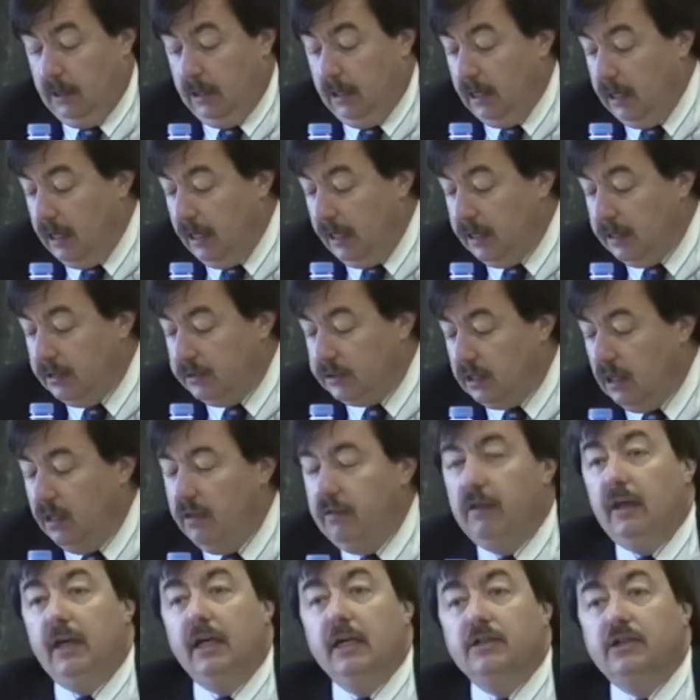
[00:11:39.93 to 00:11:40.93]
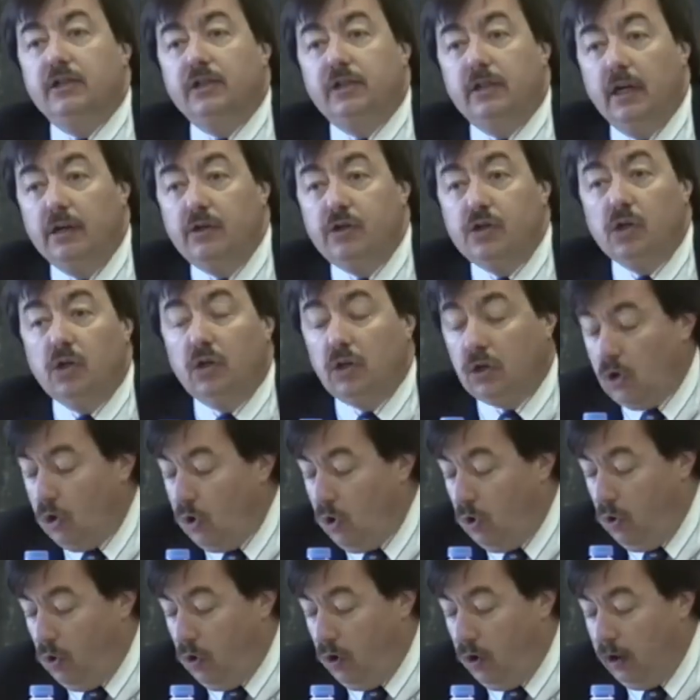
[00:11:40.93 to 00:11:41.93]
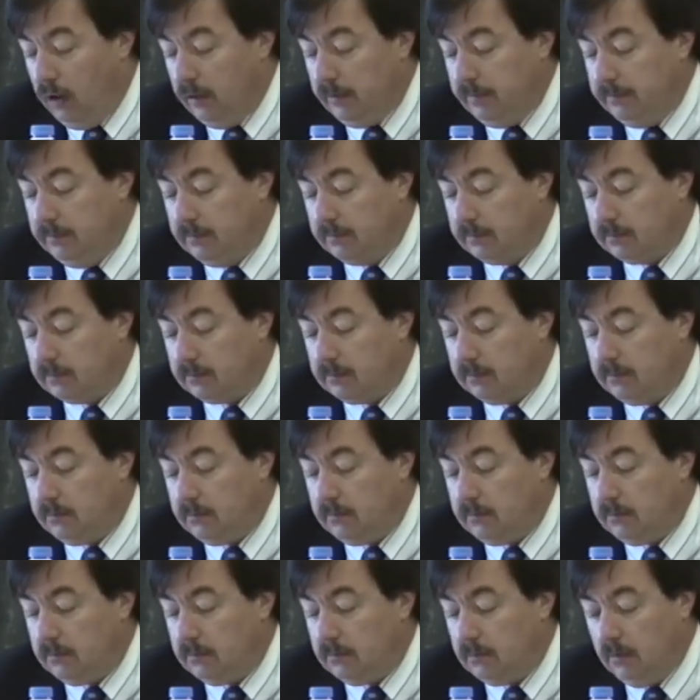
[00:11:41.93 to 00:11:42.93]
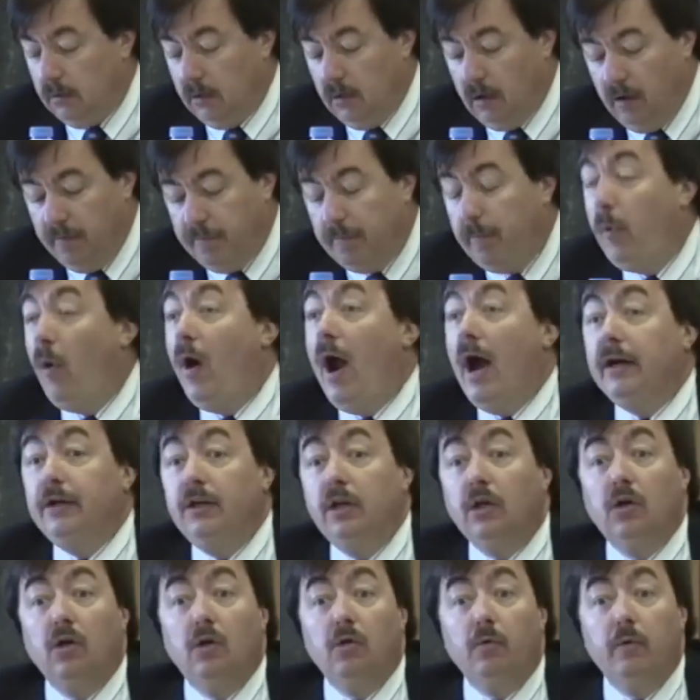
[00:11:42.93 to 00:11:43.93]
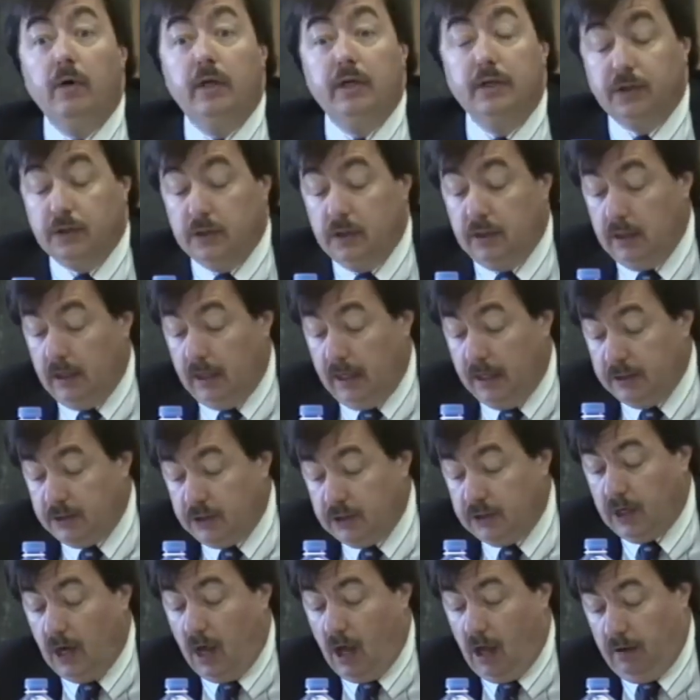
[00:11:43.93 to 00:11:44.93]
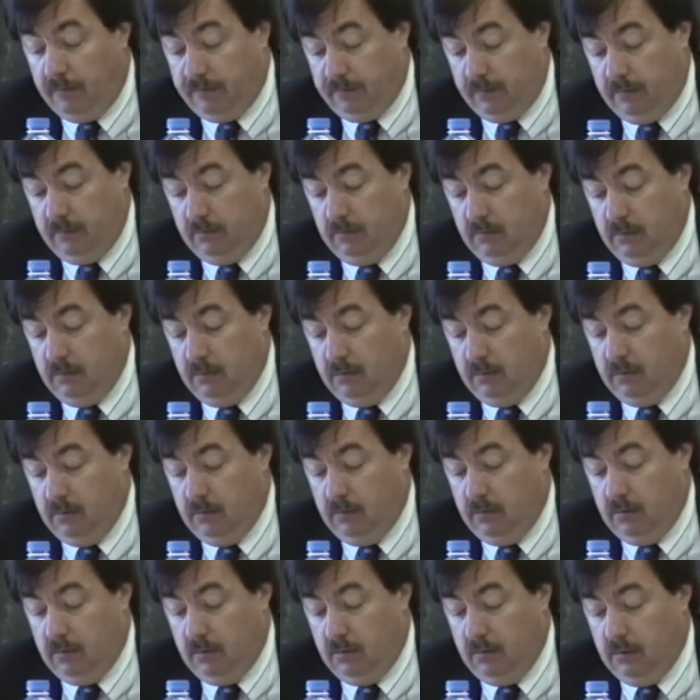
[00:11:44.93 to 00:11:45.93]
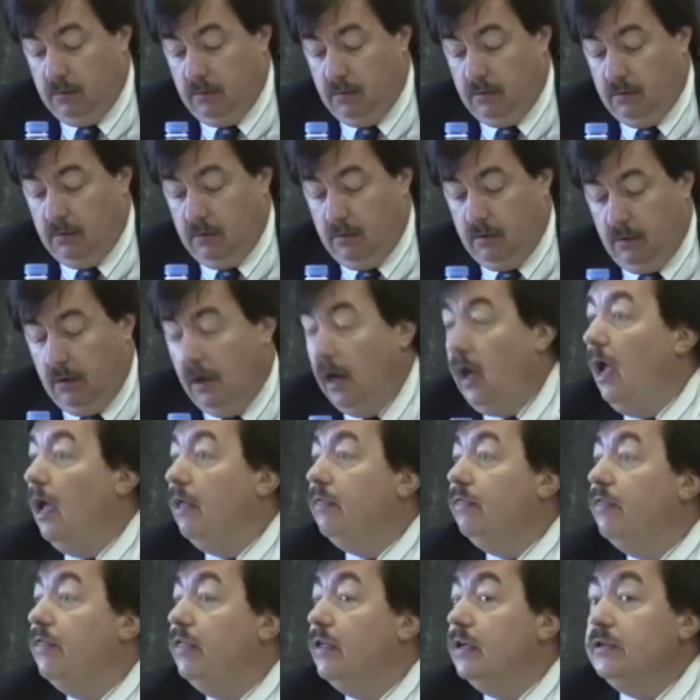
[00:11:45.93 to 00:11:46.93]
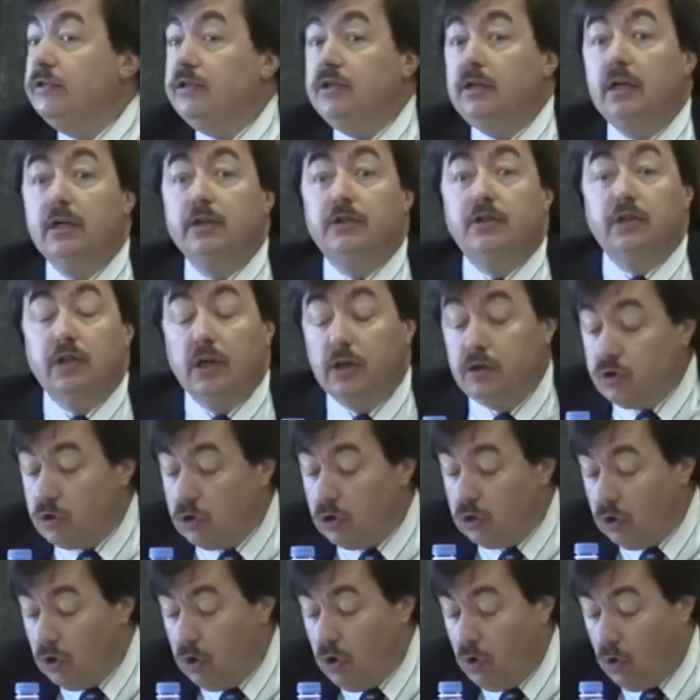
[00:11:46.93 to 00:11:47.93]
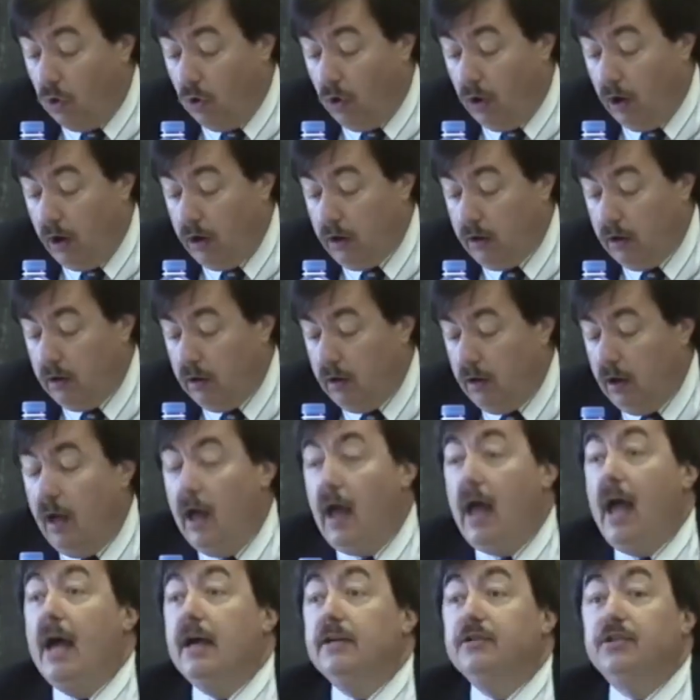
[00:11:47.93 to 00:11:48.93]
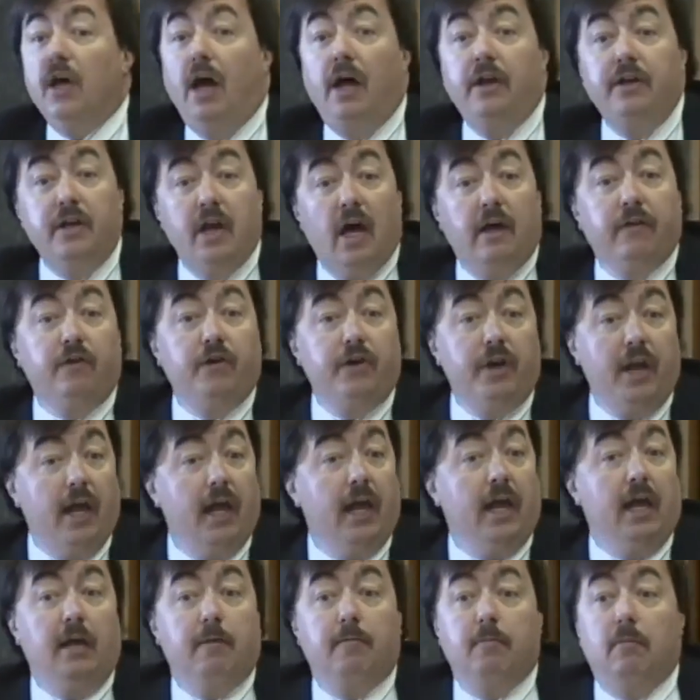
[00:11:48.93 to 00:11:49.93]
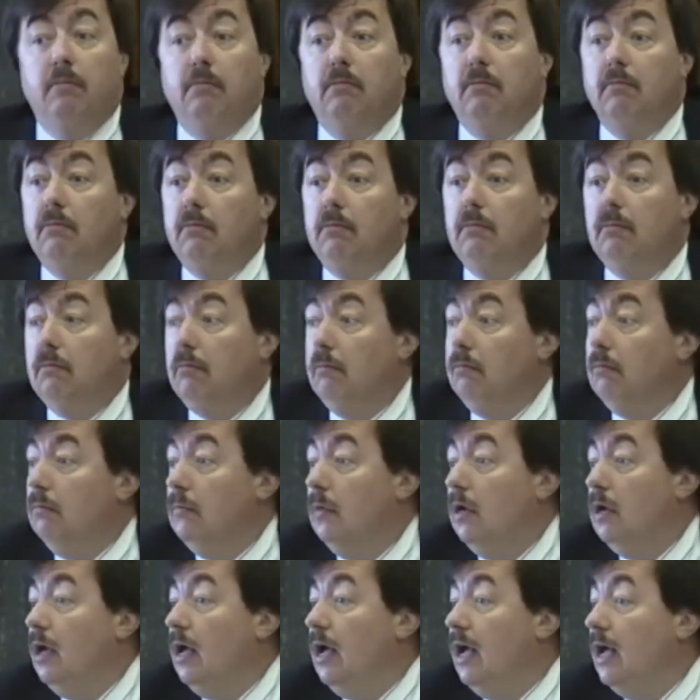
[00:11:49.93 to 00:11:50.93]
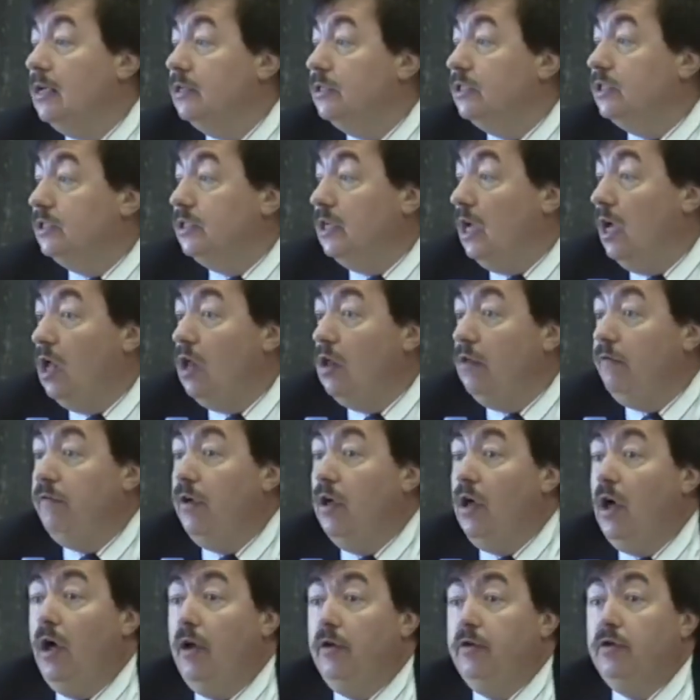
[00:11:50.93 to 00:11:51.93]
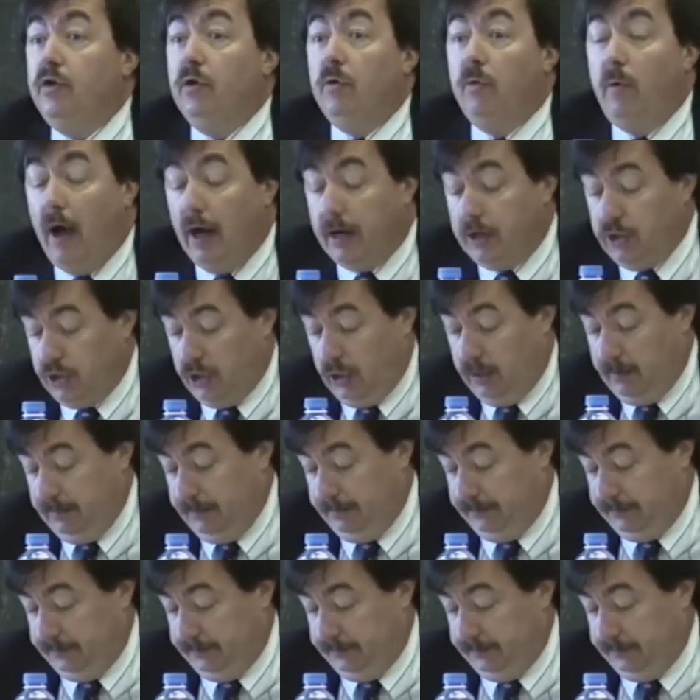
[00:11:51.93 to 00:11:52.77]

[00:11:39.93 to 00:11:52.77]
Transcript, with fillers: It is the essential core of practical reason itself. And this essential core has another name: self-direction.